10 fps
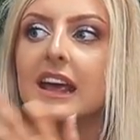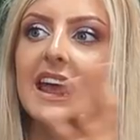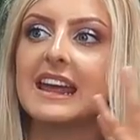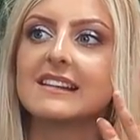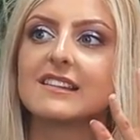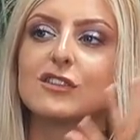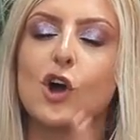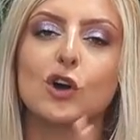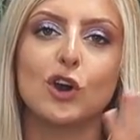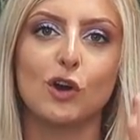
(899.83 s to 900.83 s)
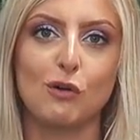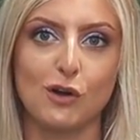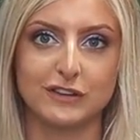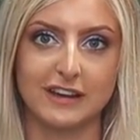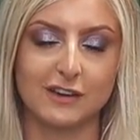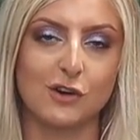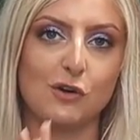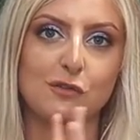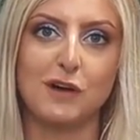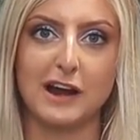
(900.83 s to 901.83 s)
It's not chlorotic
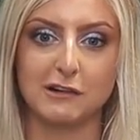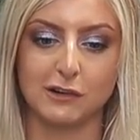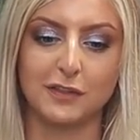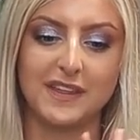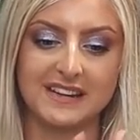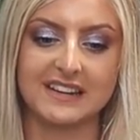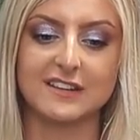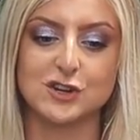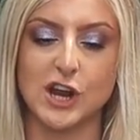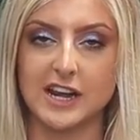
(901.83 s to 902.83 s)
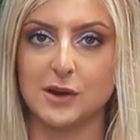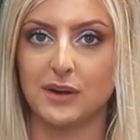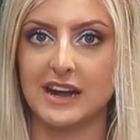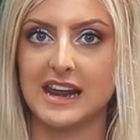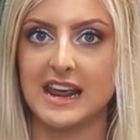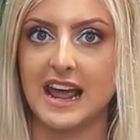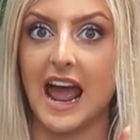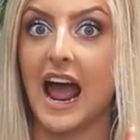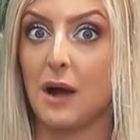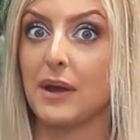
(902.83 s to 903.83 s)
or viral. This is genuinely
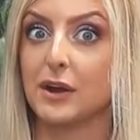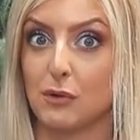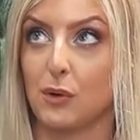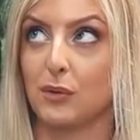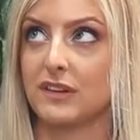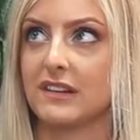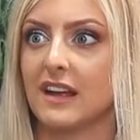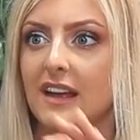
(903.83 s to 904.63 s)
how it grows.